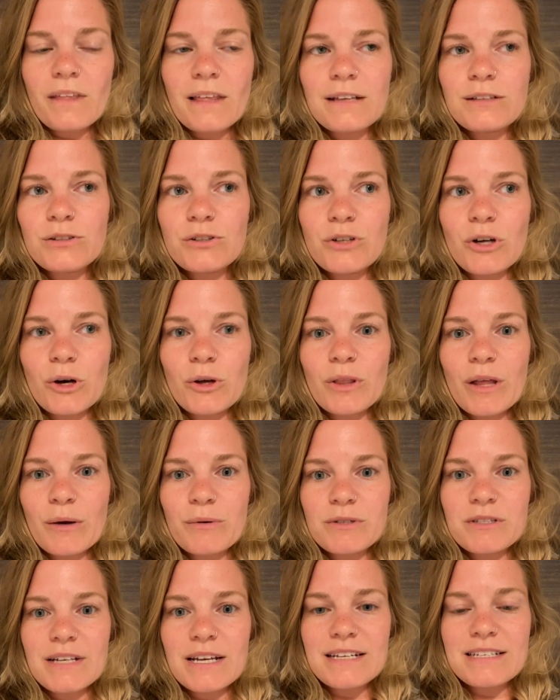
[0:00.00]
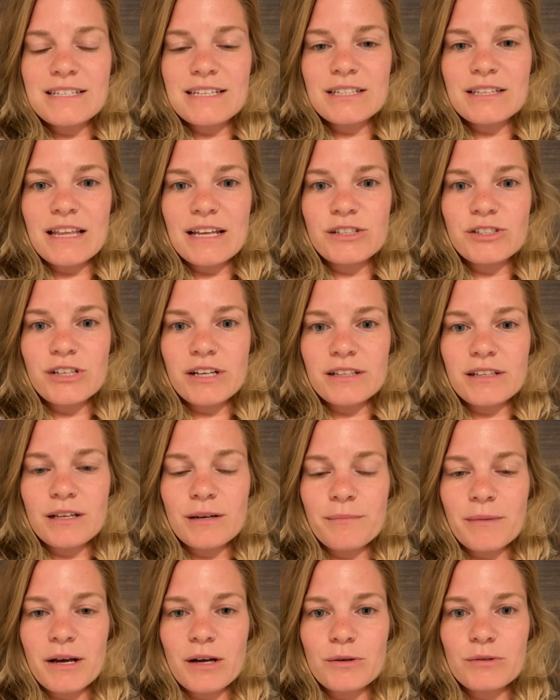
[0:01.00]
So that was nice. Then checked into
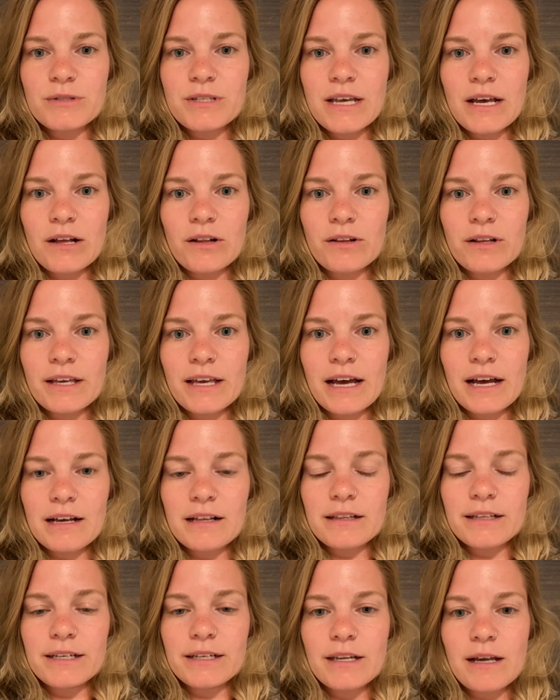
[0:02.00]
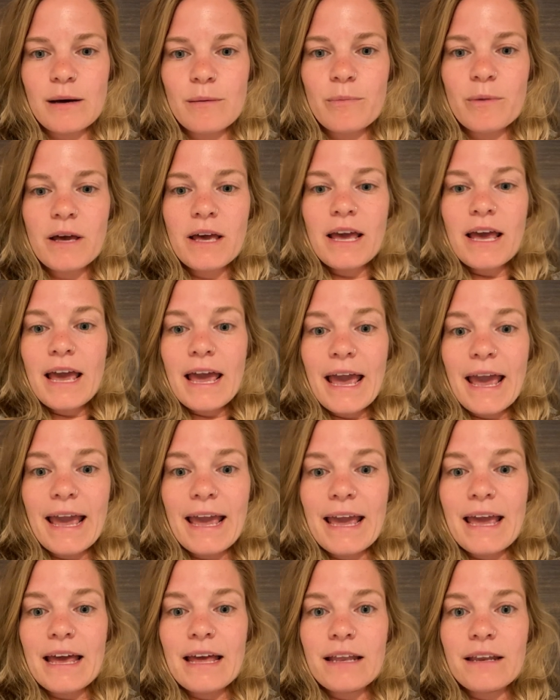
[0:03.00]
my hotel and got cleaned up.
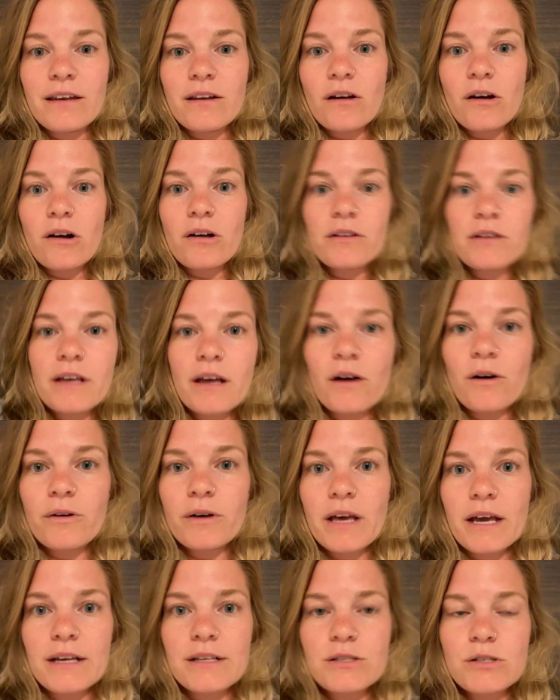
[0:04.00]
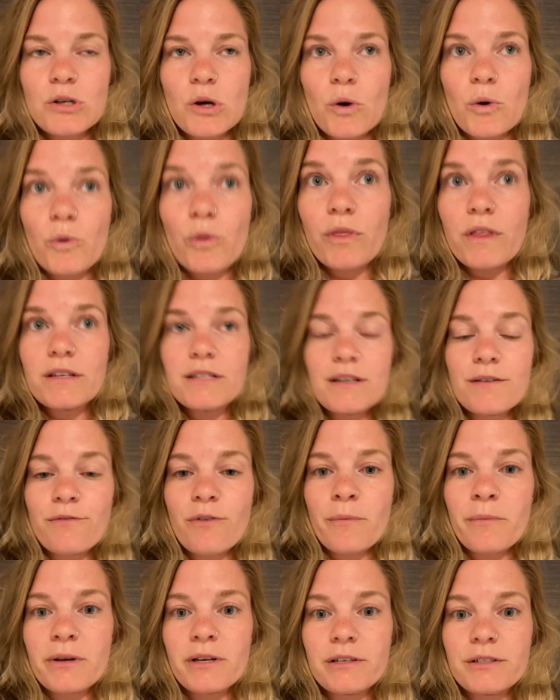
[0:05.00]
And okay, so this
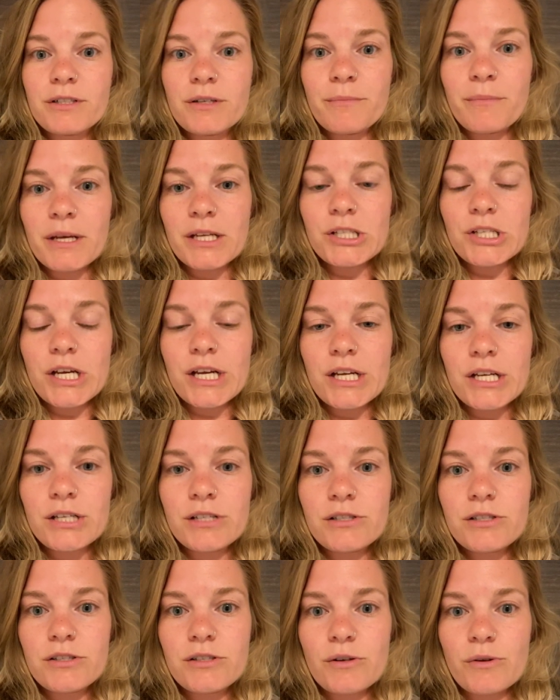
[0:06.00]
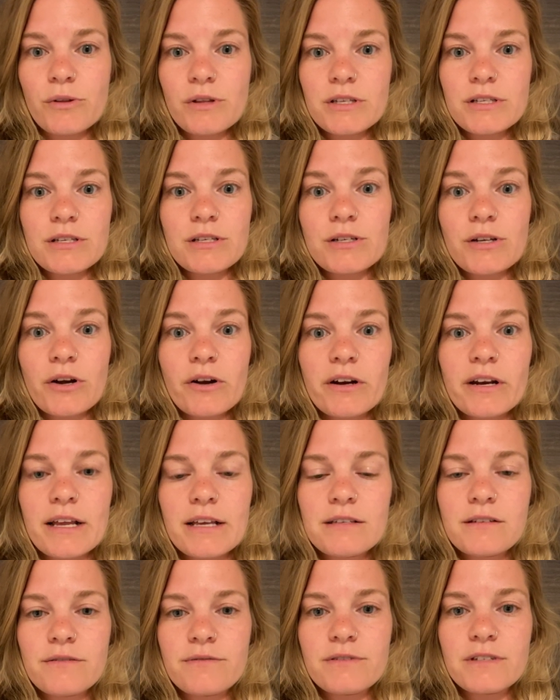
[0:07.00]
information may change. So this is current
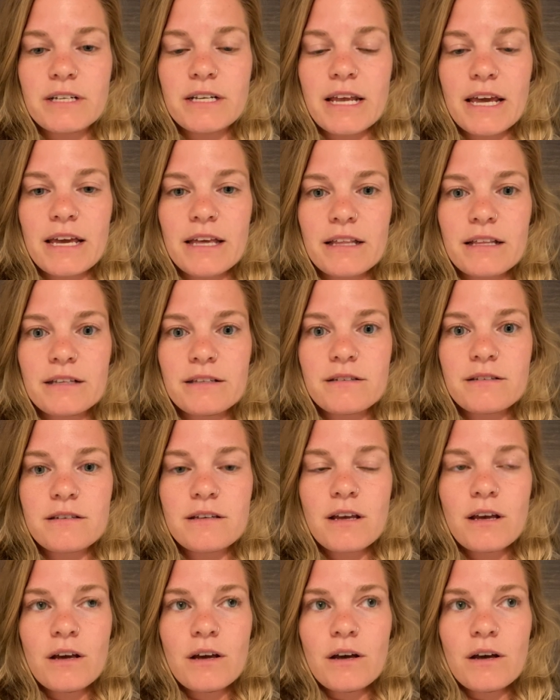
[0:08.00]
as of today. That's